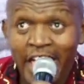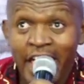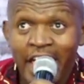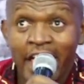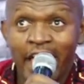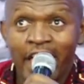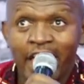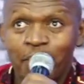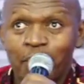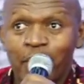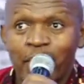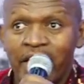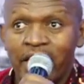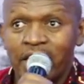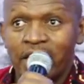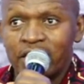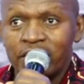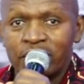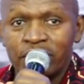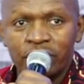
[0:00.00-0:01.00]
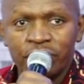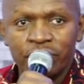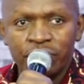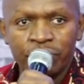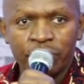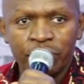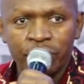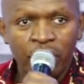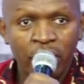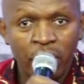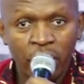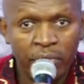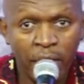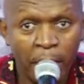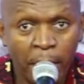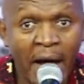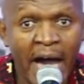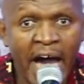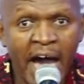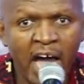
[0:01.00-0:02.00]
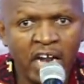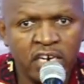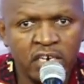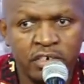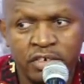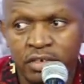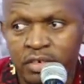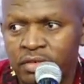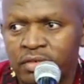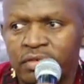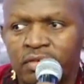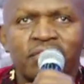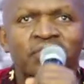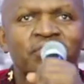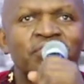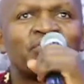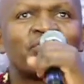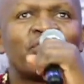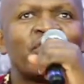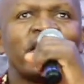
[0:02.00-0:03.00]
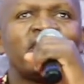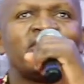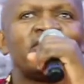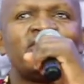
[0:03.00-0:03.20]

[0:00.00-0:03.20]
and man. The man, Christ